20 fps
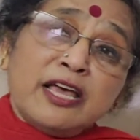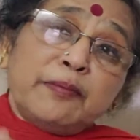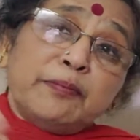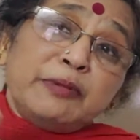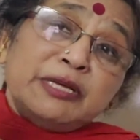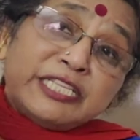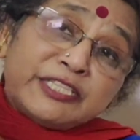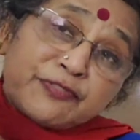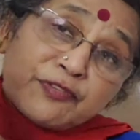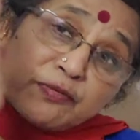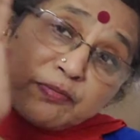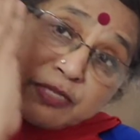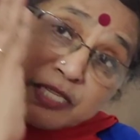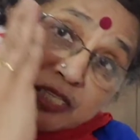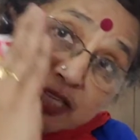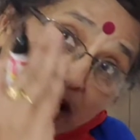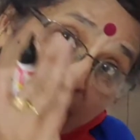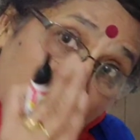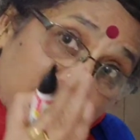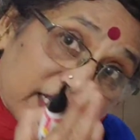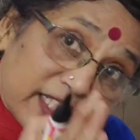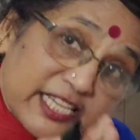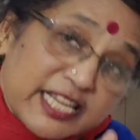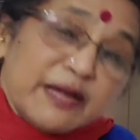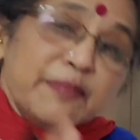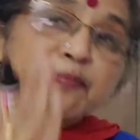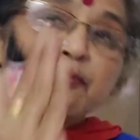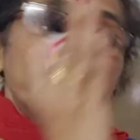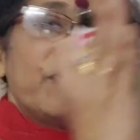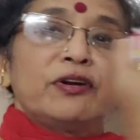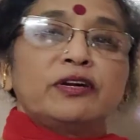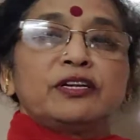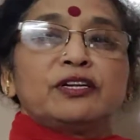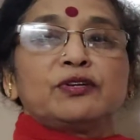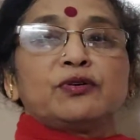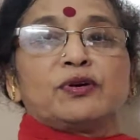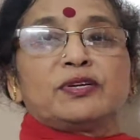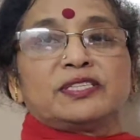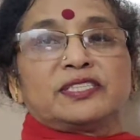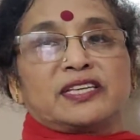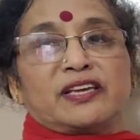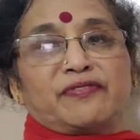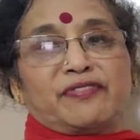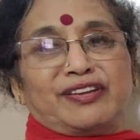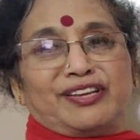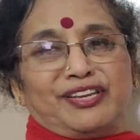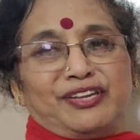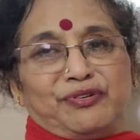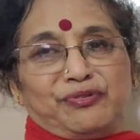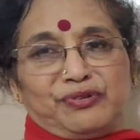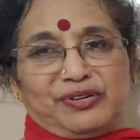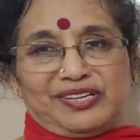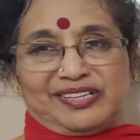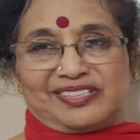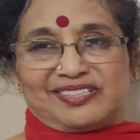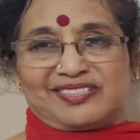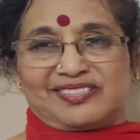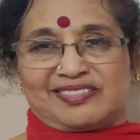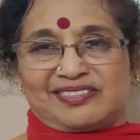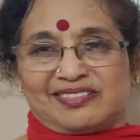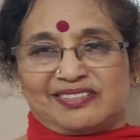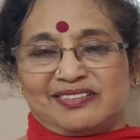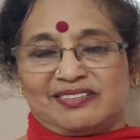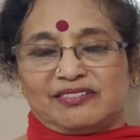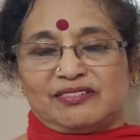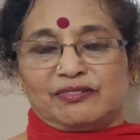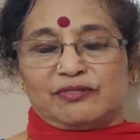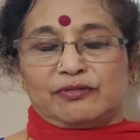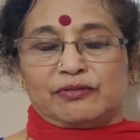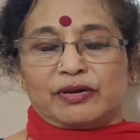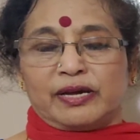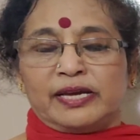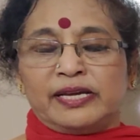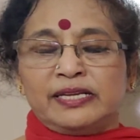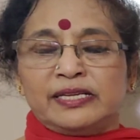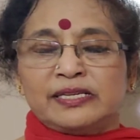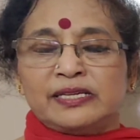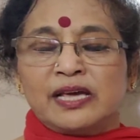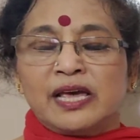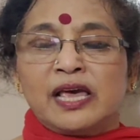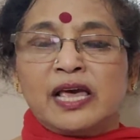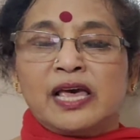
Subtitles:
means from starting point you are 7 units, right?